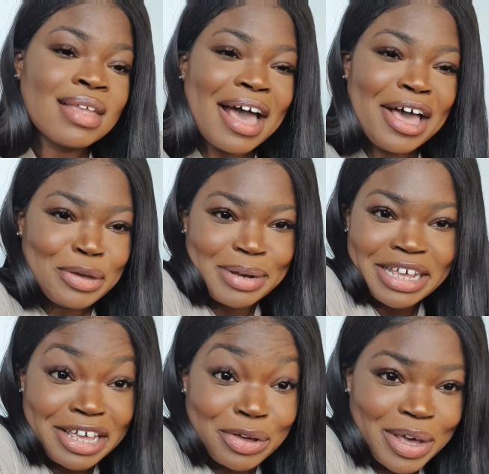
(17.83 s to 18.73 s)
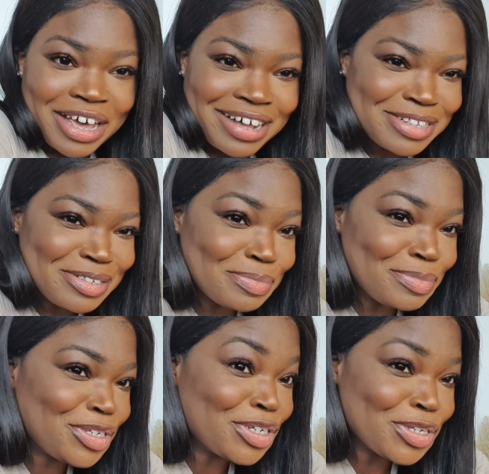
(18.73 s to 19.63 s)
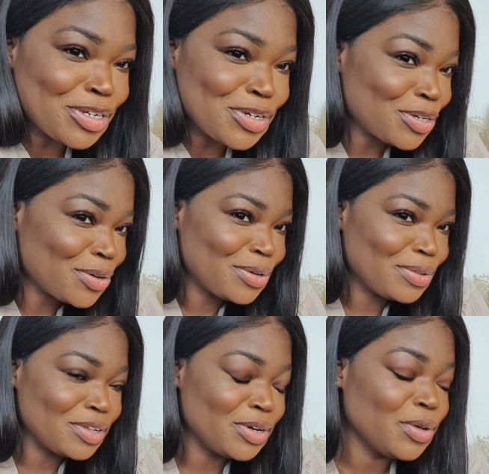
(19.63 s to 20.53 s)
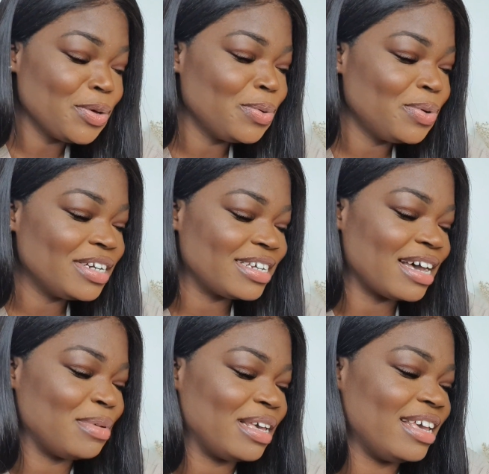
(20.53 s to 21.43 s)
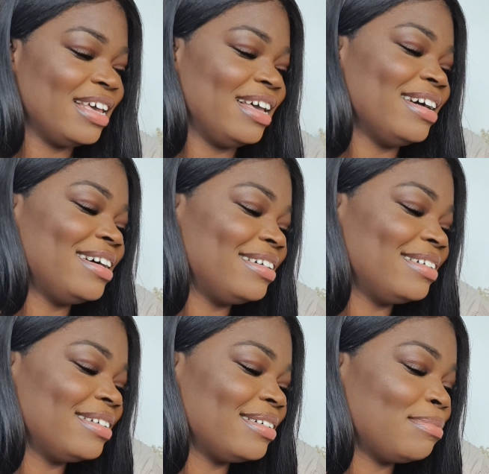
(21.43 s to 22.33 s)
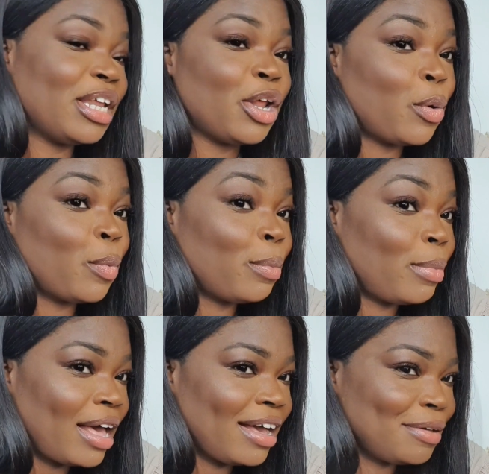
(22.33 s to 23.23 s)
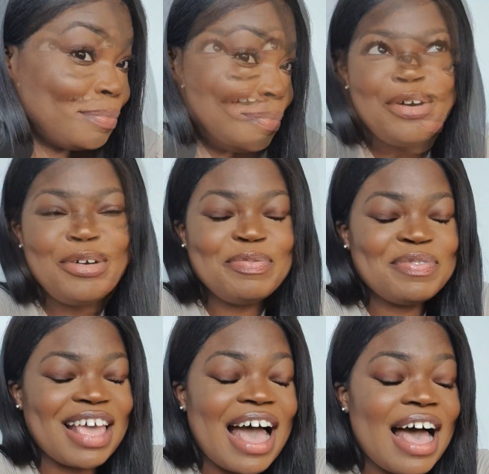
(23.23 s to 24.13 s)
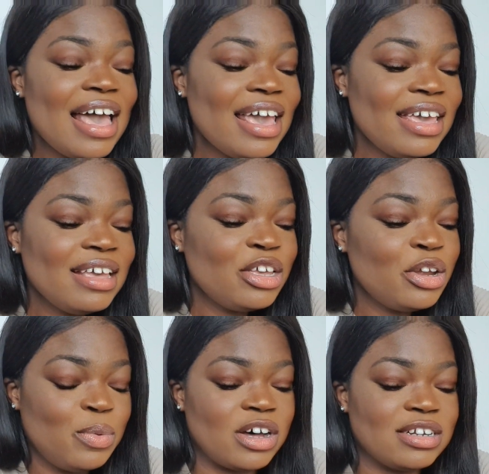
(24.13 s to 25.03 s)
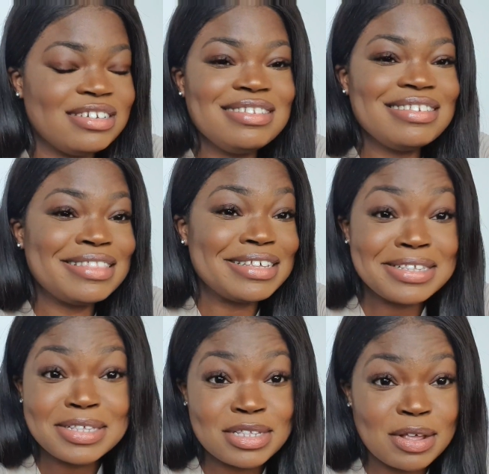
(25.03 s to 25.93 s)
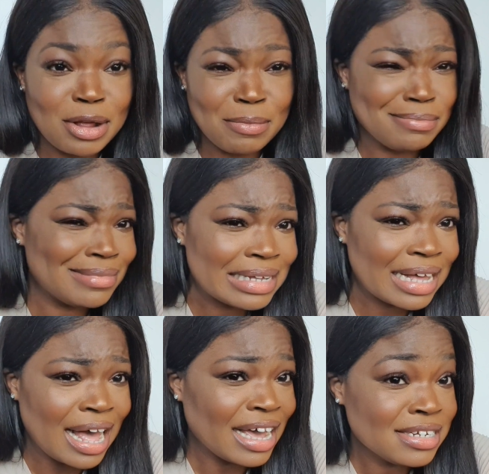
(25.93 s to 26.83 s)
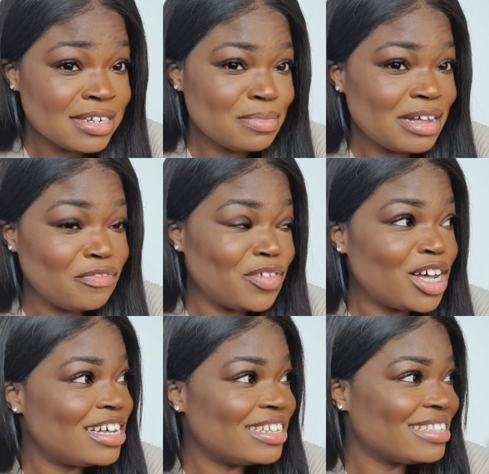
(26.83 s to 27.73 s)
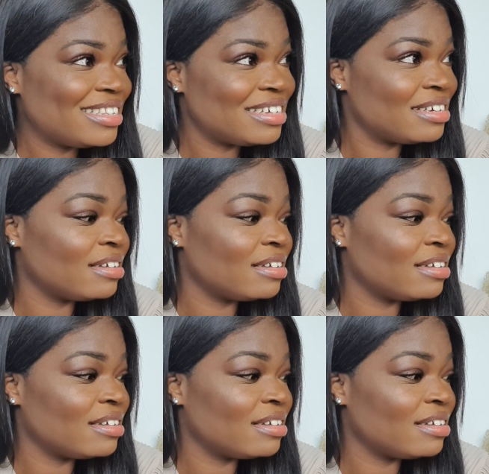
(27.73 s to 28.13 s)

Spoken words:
arguably here we are. So I'm just gonna show you the new Tabby Pillow. Hello. You know what? This is kind of my first